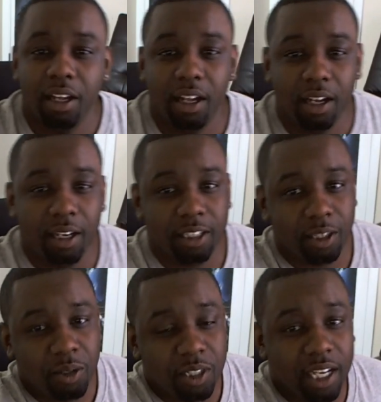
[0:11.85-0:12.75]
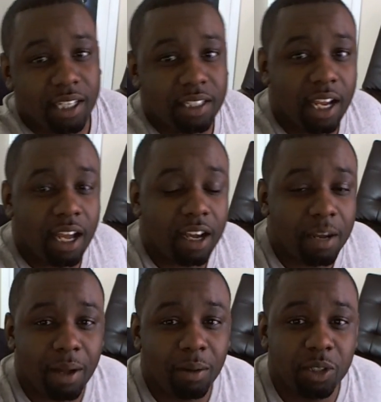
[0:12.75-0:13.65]
I told you guys today I'd
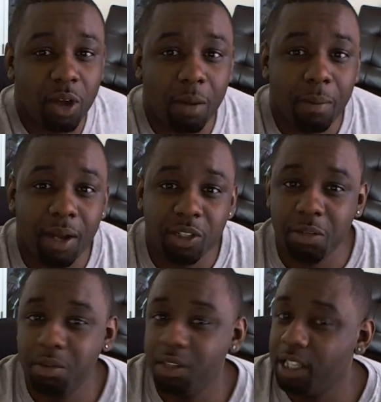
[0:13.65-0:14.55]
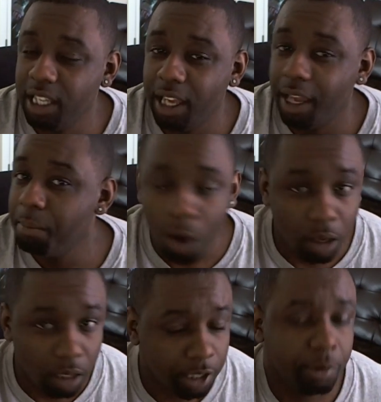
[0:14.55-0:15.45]
come out and talk about some of the EA
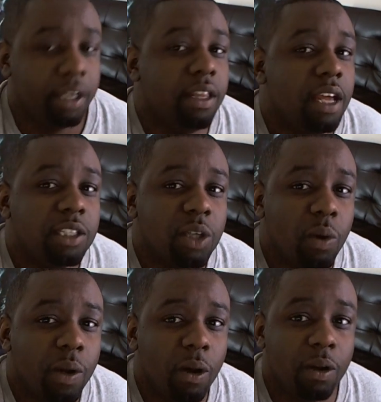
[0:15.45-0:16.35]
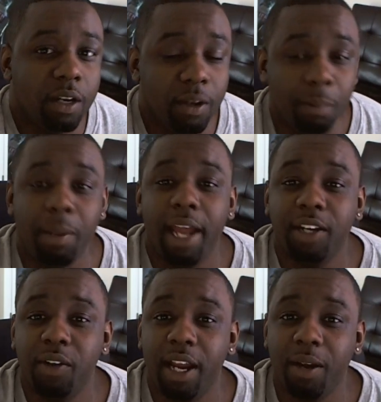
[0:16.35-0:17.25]
ball lickery that is going on and their
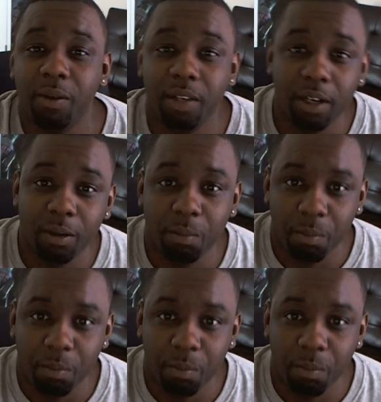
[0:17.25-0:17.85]
backtrack on their,